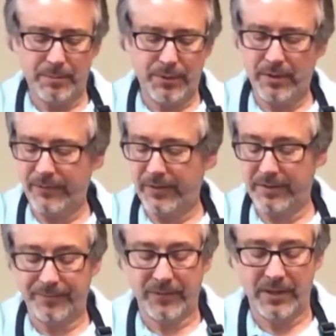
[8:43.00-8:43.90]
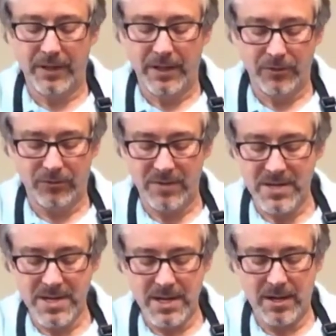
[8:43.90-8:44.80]
perfect. So
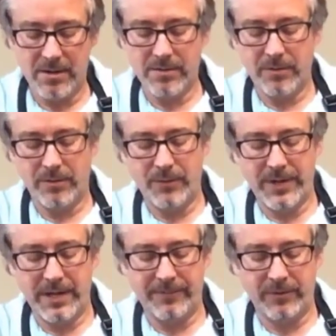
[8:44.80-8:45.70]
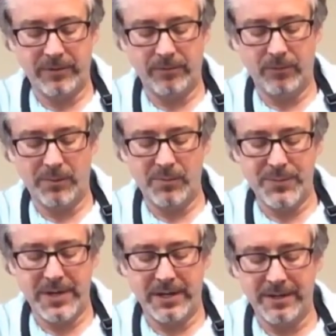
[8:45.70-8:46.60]
now we have the rubber
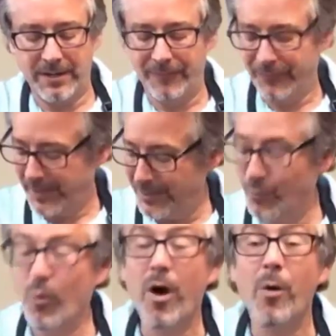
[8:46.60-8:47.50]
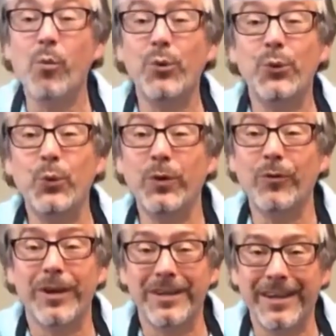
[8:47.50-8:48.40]
band, and what we're
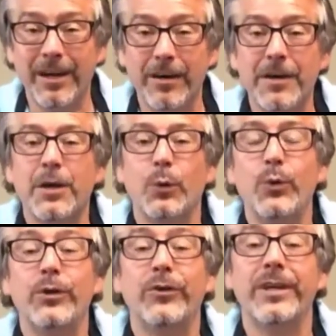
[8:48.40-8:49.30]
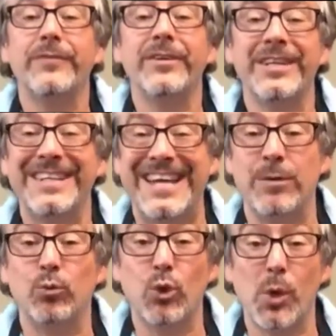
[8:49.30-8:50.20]
doing right now, we are giving it
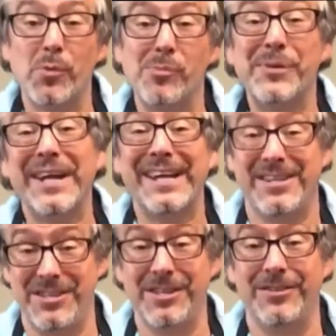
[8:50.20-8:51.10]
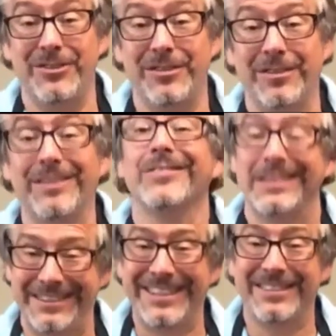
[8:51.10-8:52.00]
a rubber band engine.
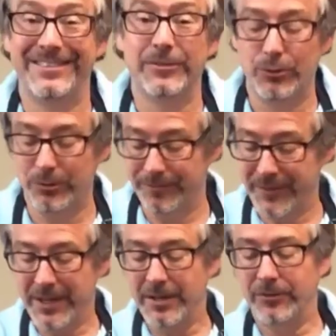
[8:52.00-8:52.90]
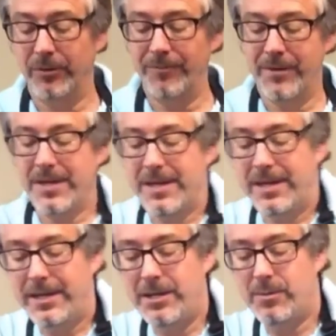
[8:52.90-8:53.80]
Yes, that's cool. So
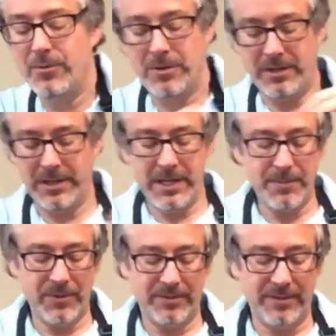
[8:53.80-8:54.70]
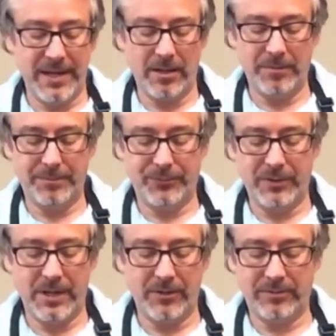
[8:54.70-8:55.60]
here we're going to keep this down.
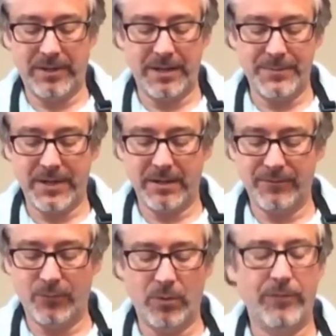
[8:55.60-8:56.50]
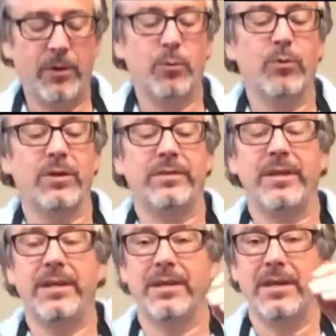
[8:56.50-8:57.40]
See how it's sliding back and forth? We're going to
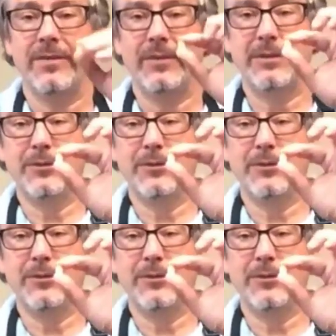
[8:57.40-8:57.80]
take the